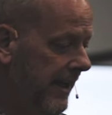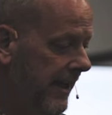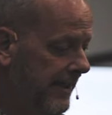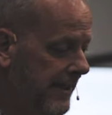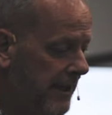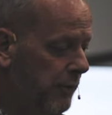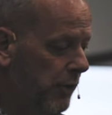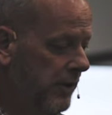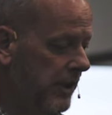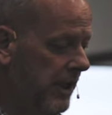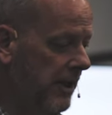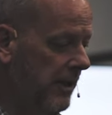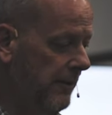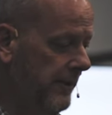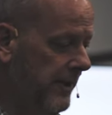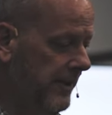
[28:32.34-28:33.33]
And they will
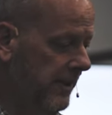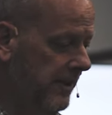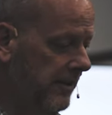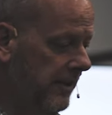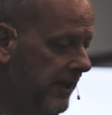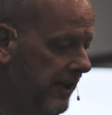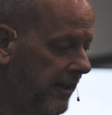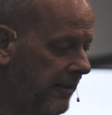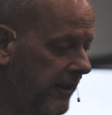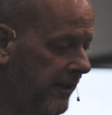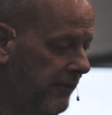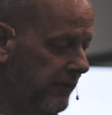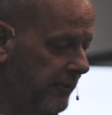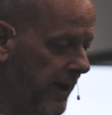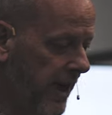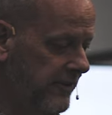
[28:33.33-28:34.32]
come and declare
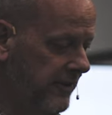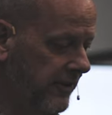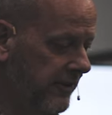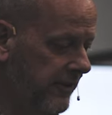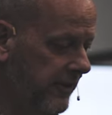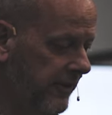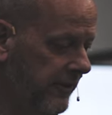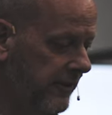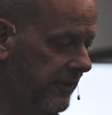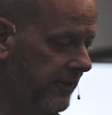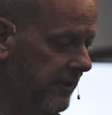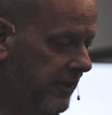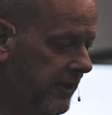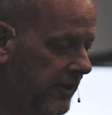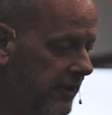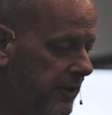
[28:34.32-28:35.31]
his righteousness
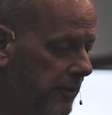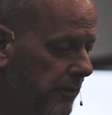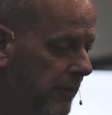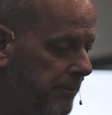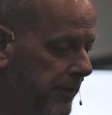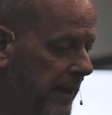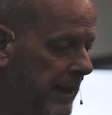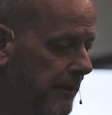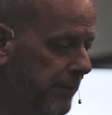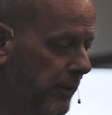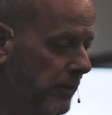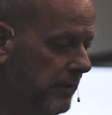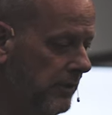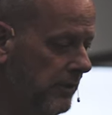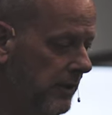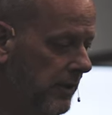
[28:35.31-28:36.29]
to a
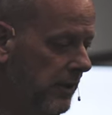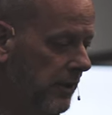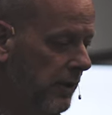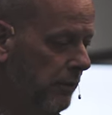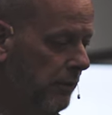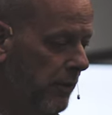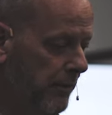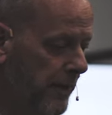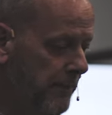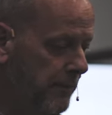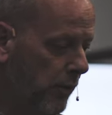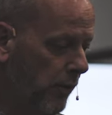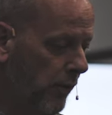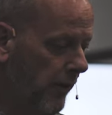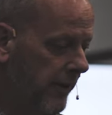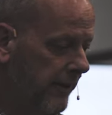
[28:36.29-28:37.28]
people who will be
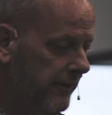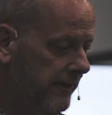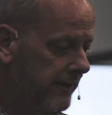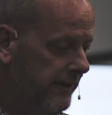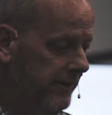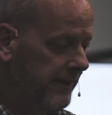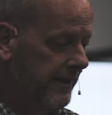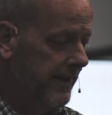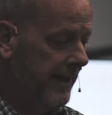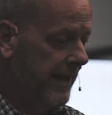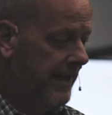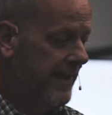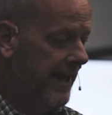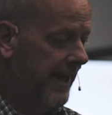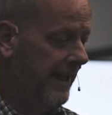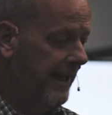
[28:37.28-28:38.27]
born
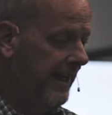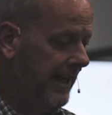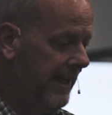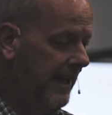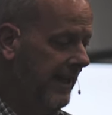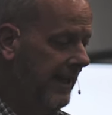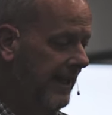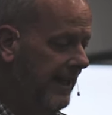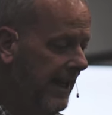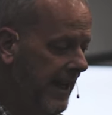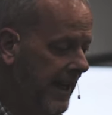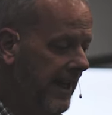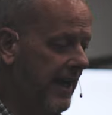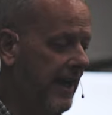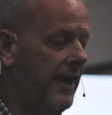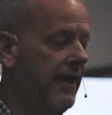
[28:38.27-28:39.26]
that he
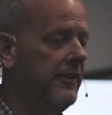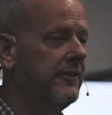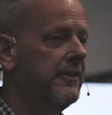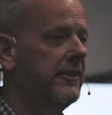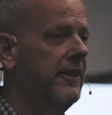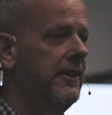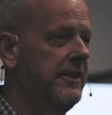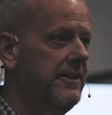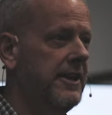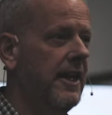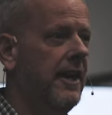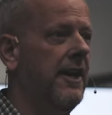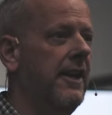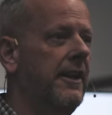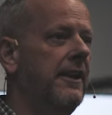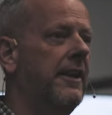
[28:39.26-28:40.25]
has
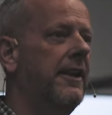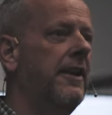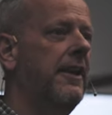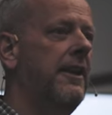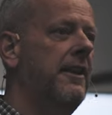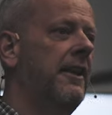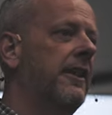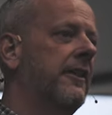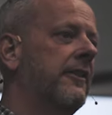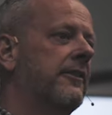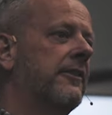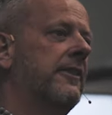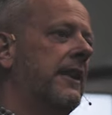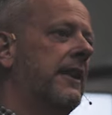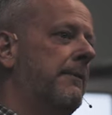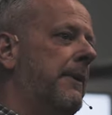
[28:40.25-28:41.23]
done
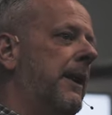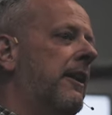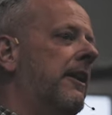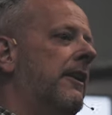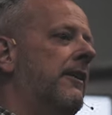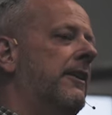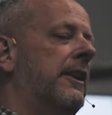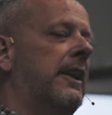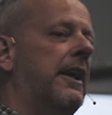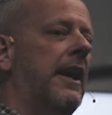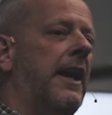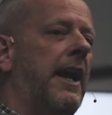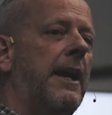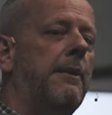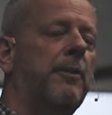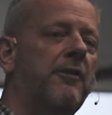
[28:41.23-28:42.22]
this. The, Amer- the
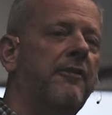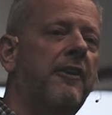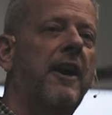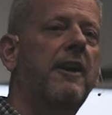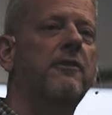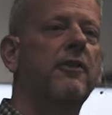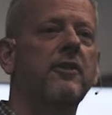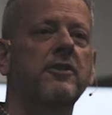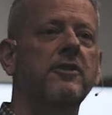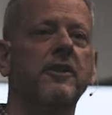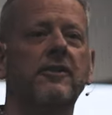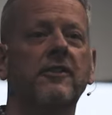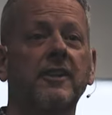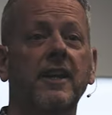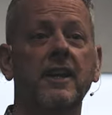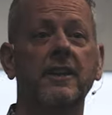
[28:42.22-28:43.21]
Amplified Version
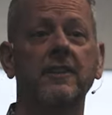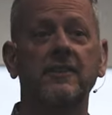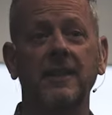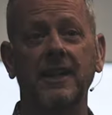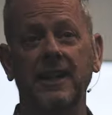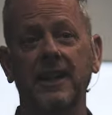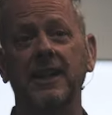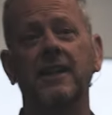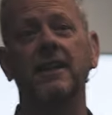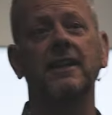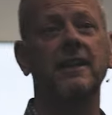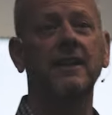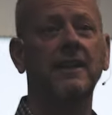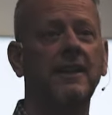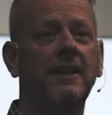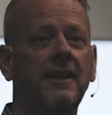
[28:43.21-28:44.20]
says, It
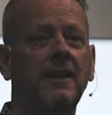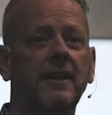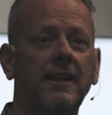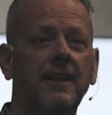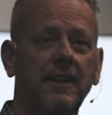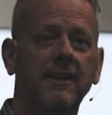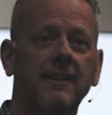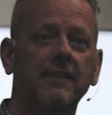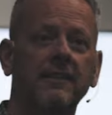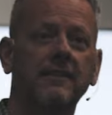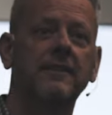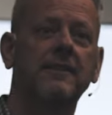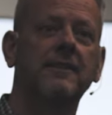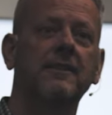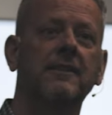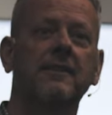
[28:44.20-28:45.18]

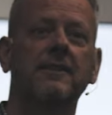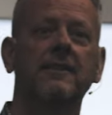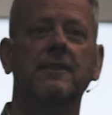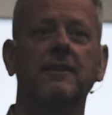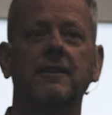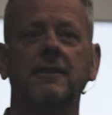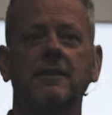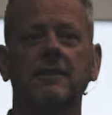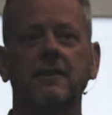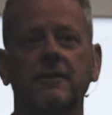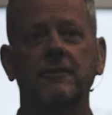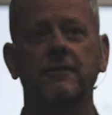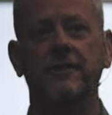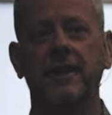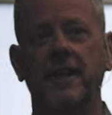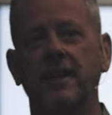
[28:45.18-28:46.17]
is
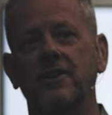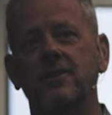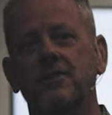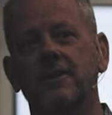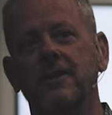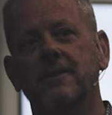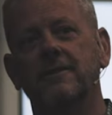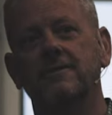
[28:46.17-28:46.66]
finished.